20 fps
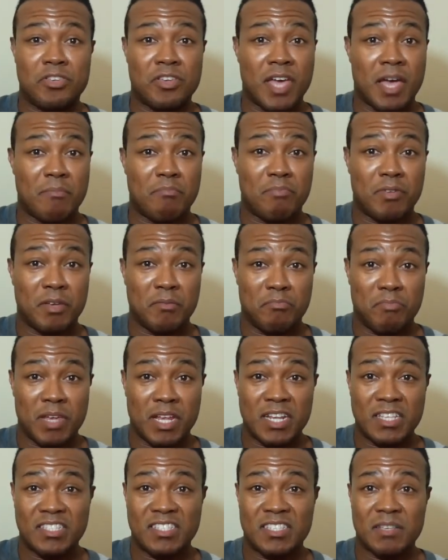you got beer
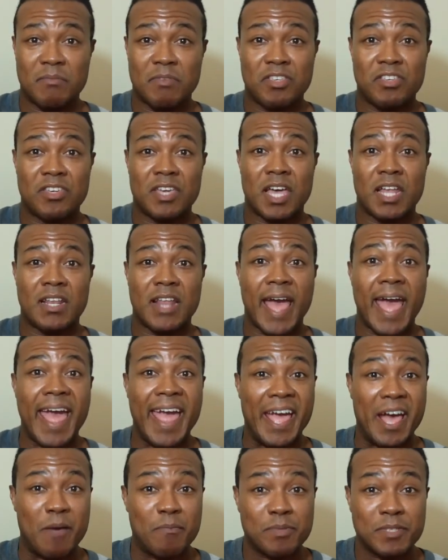bellies, some of you got
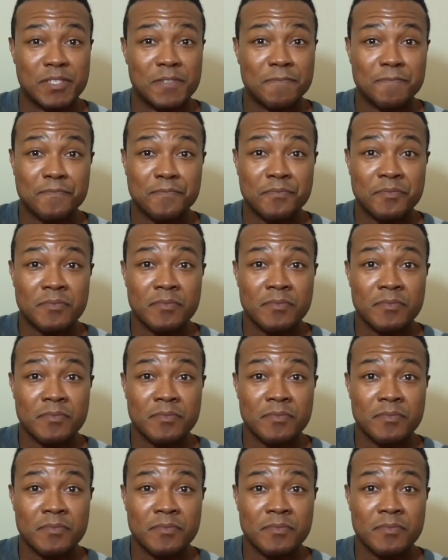abs.